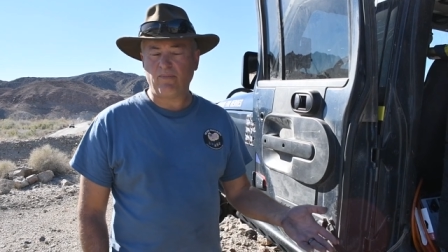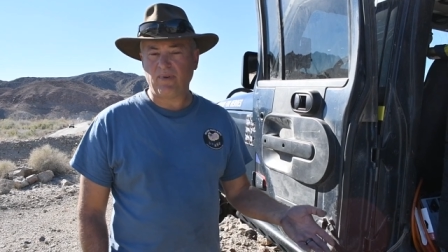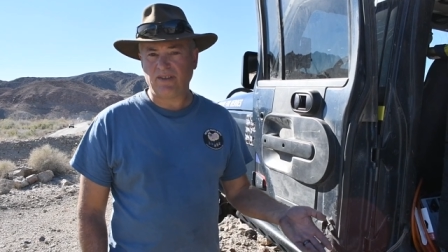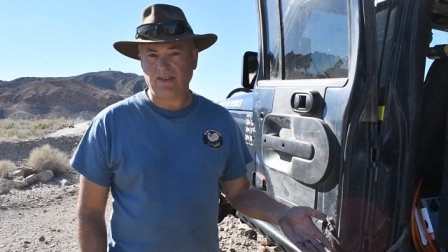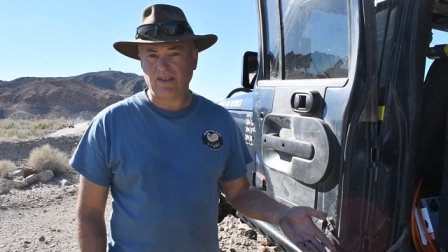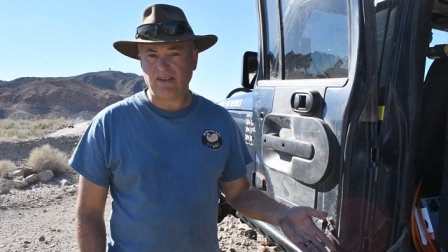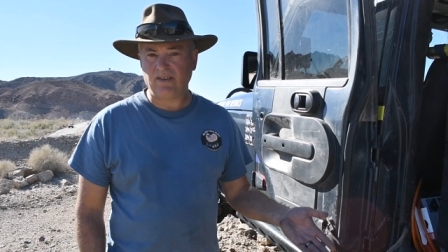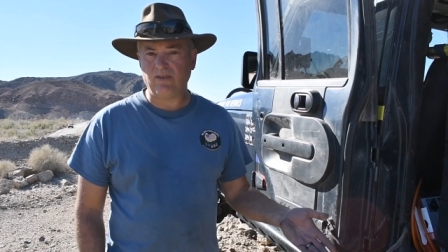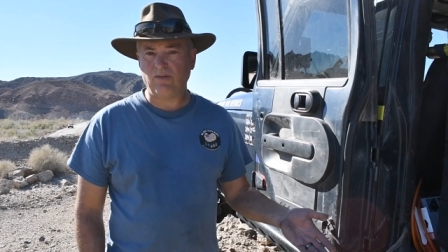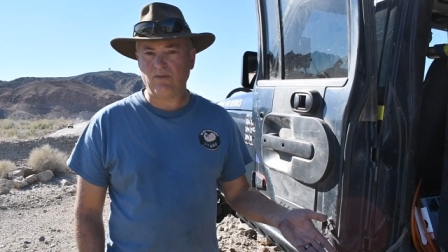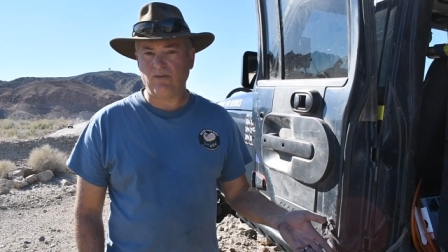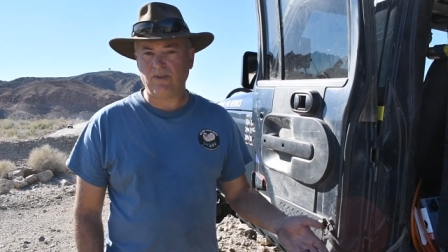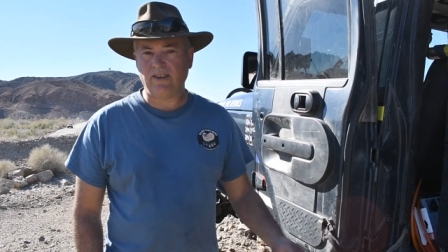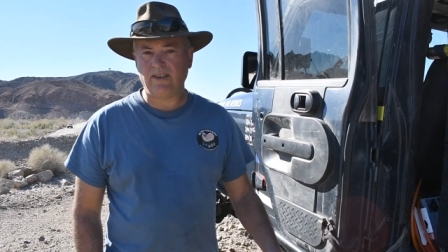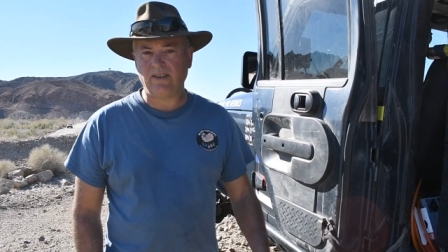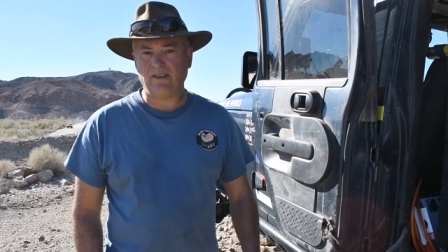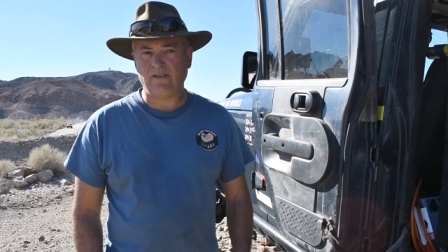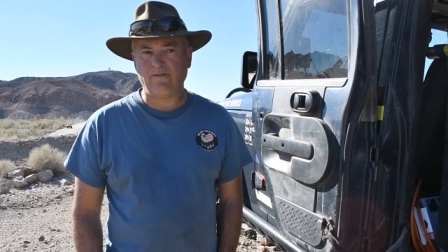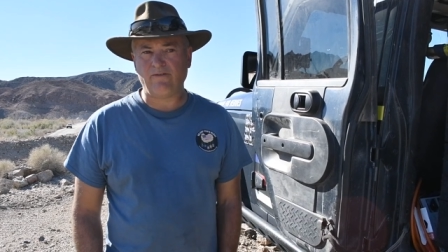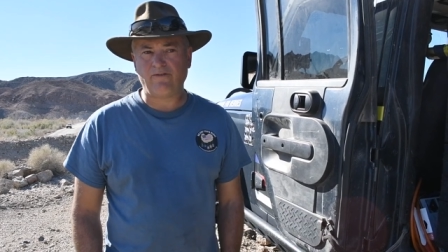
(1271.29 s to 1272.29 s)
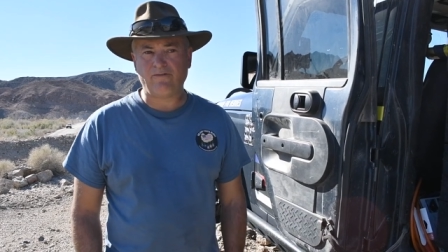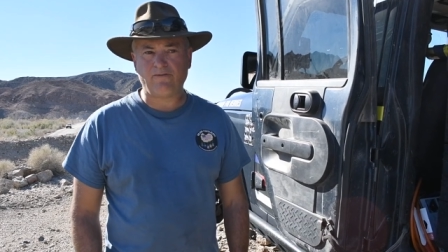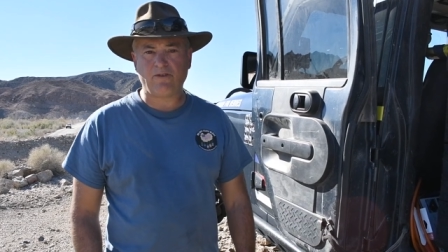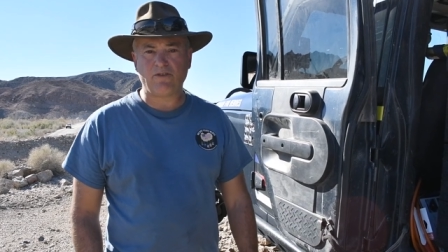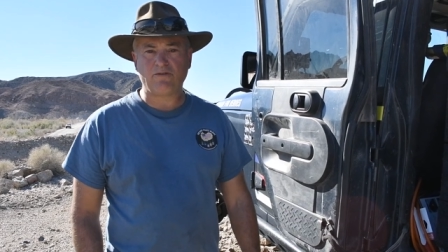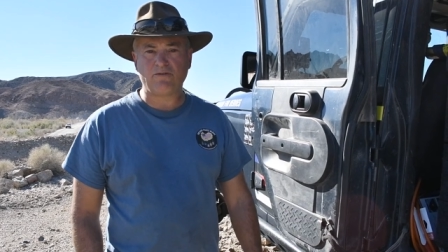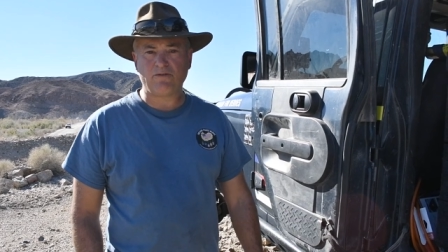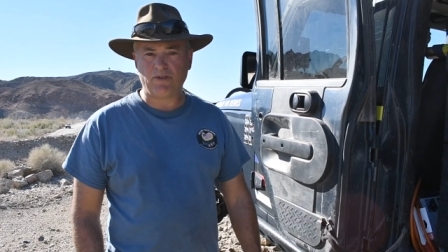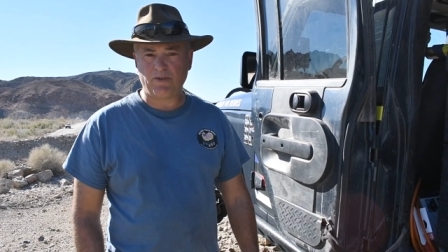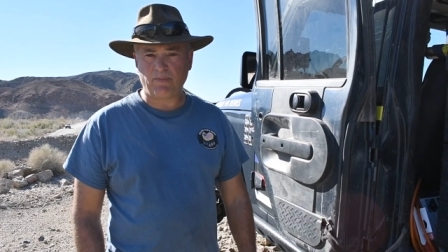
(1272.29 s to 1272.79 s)
but they do give
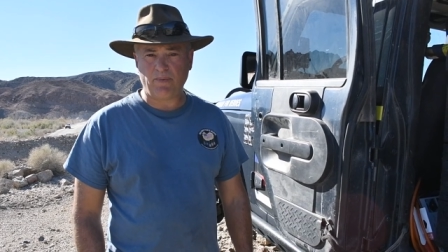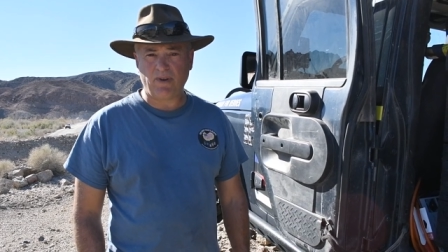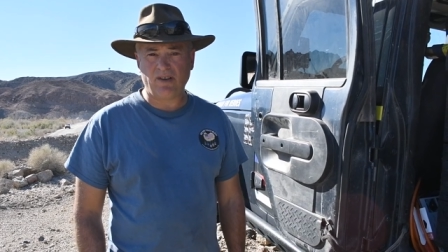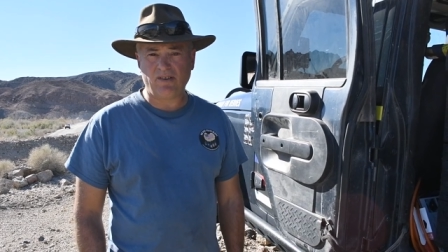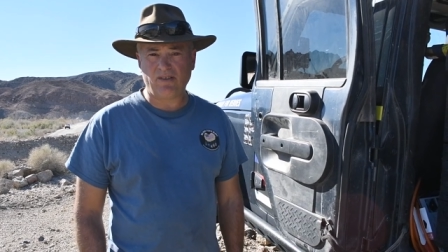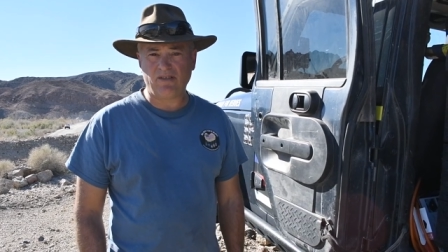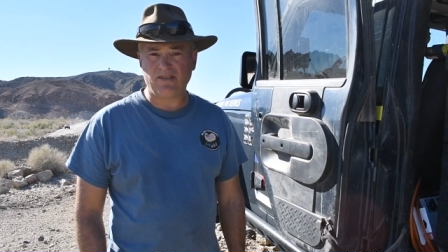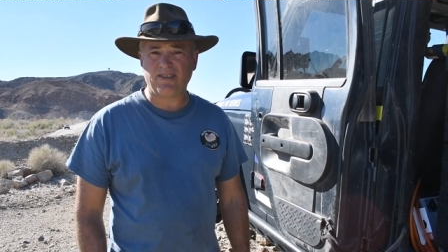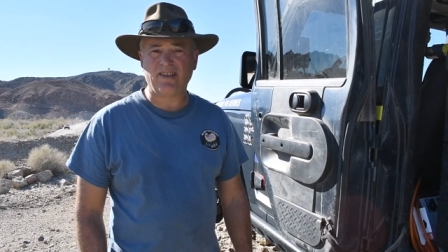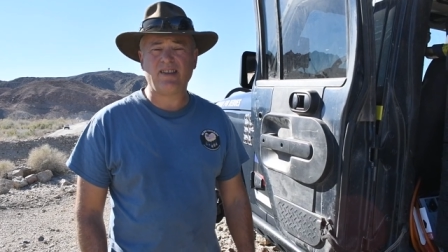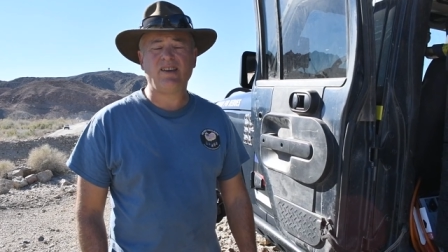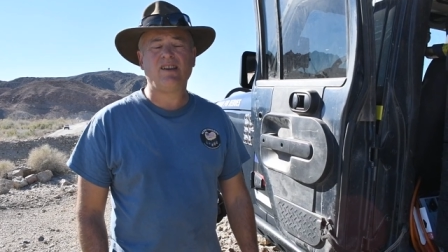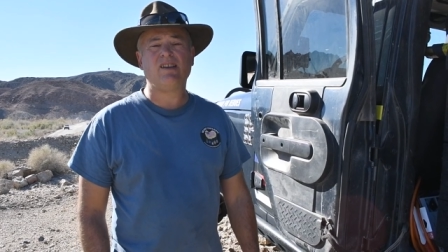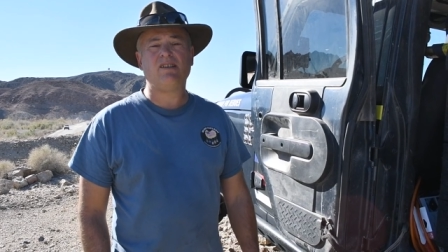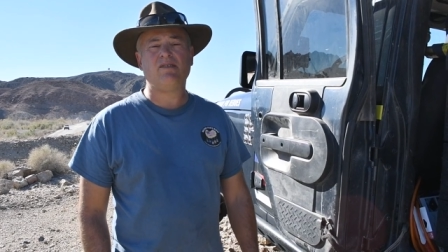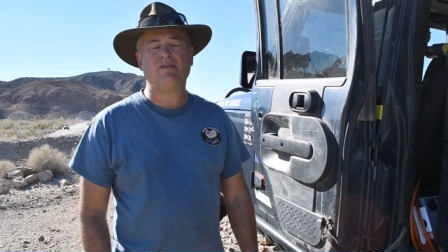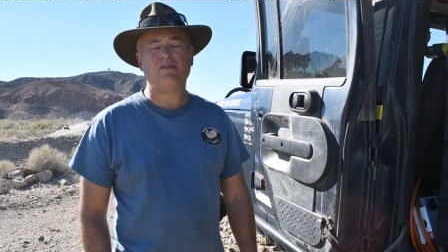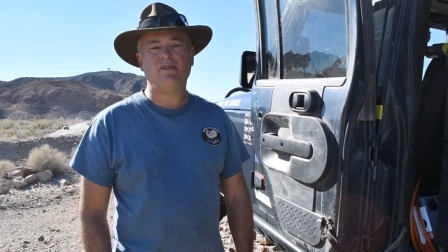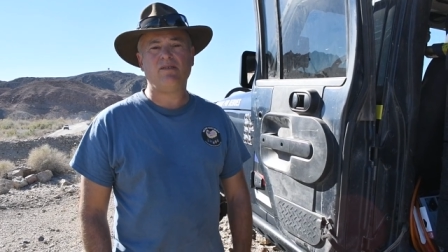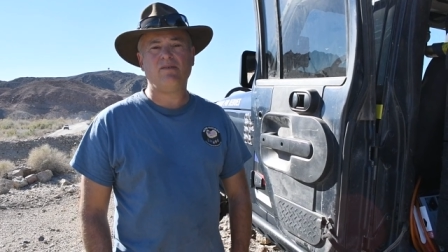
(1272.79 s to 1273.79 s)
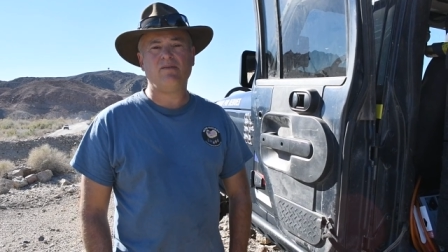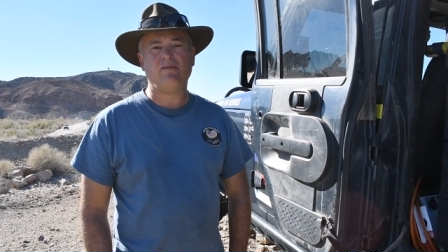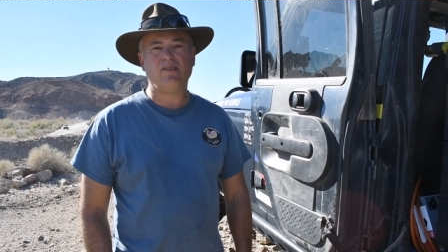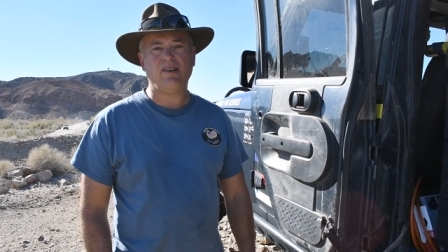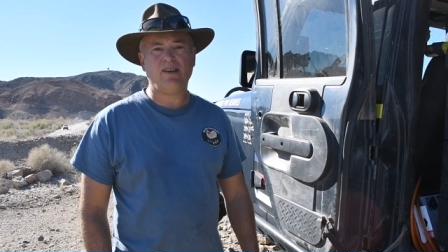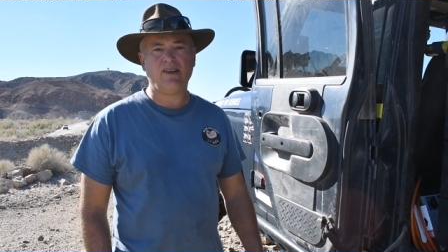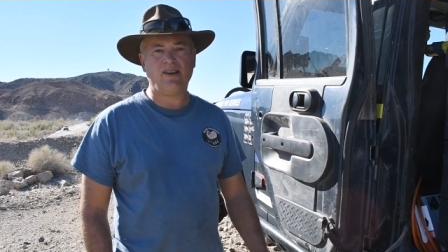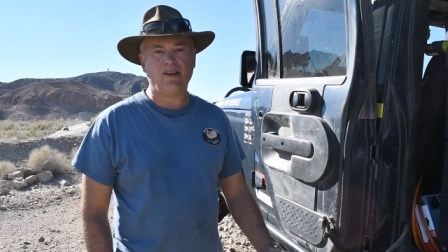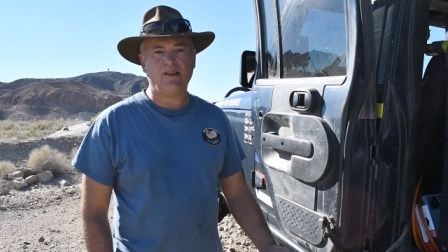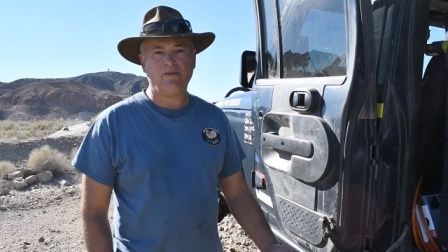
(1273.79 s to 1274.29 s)
first responders and
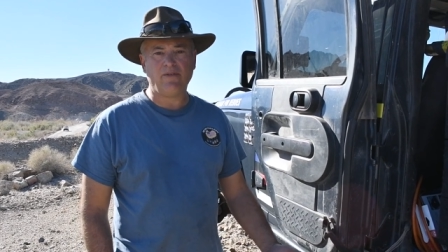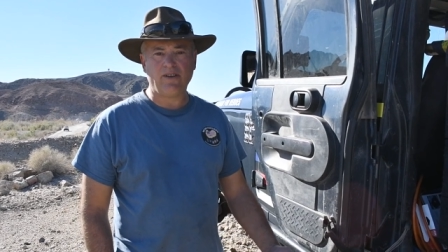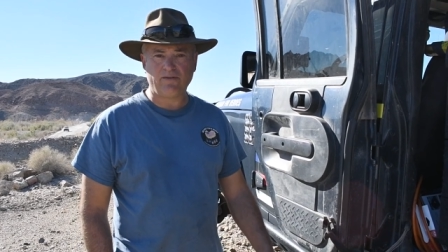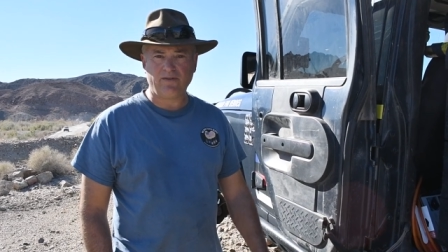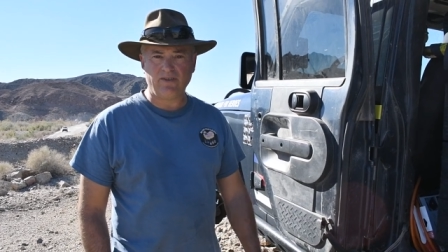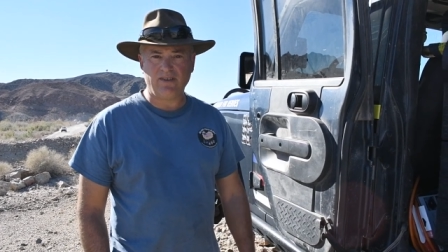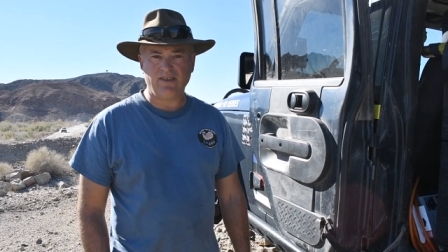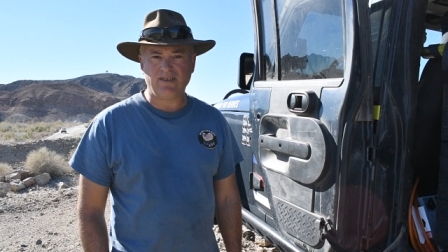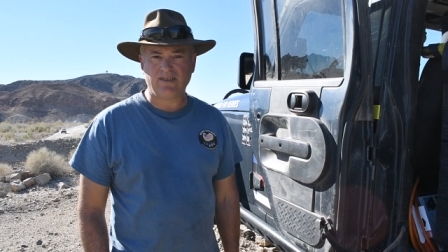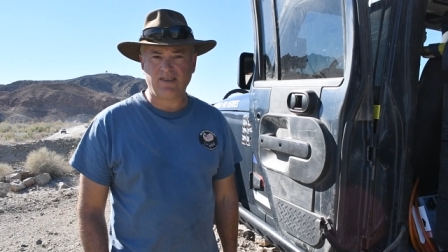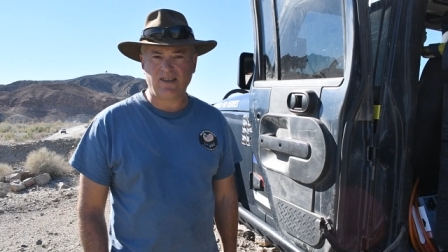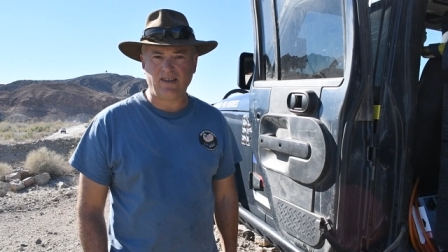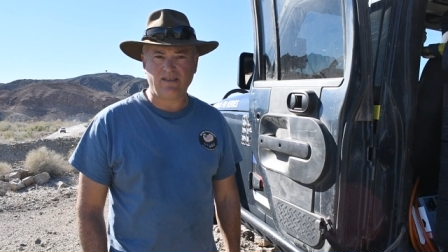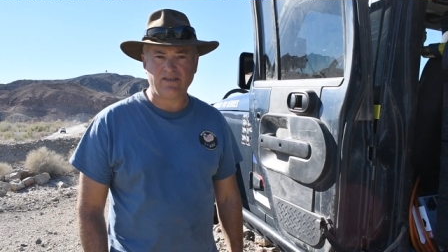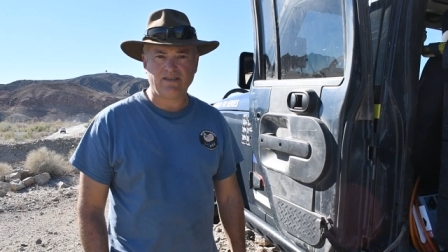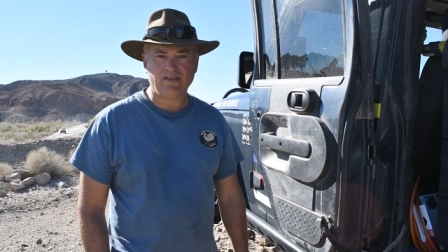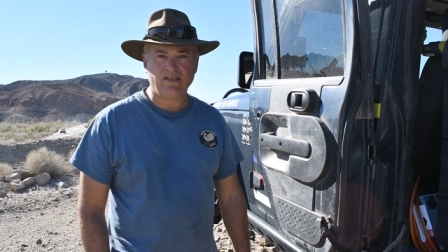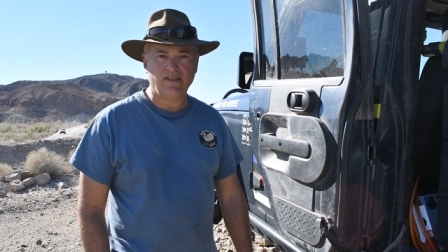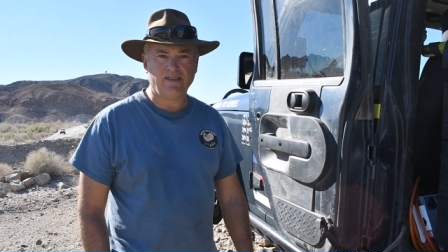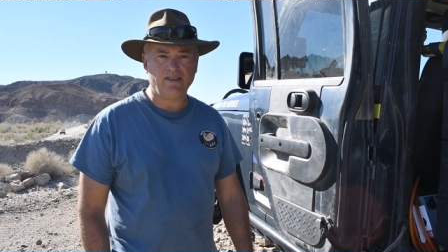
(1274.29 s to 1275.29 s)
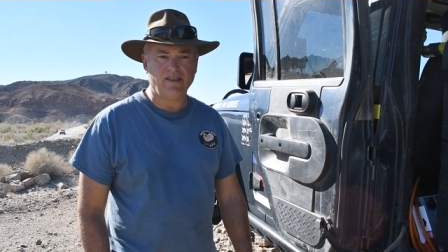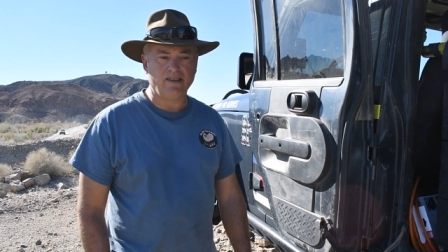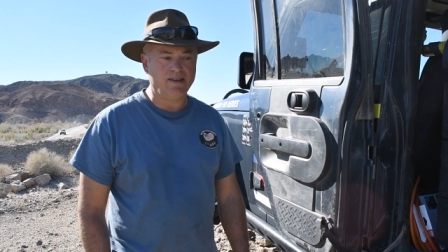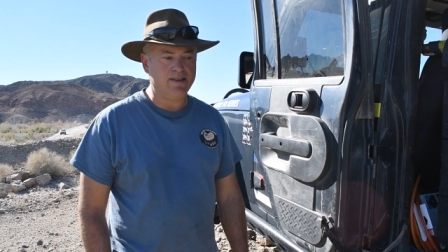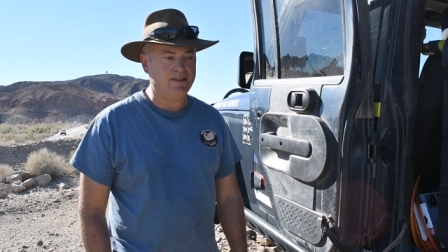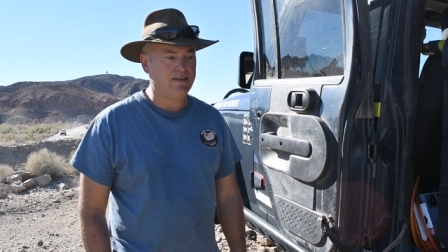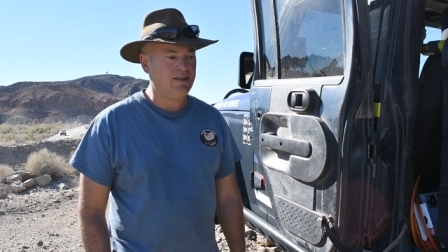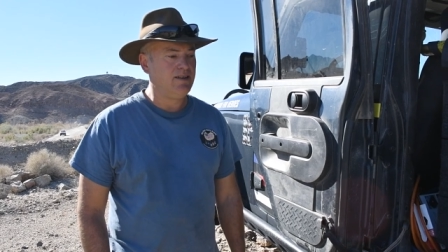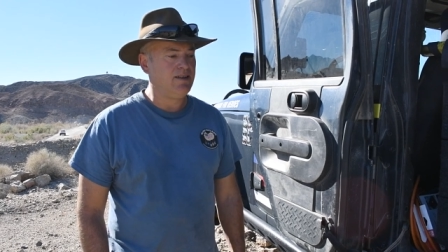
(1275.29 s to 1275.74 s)
uh, veteran discounts on that.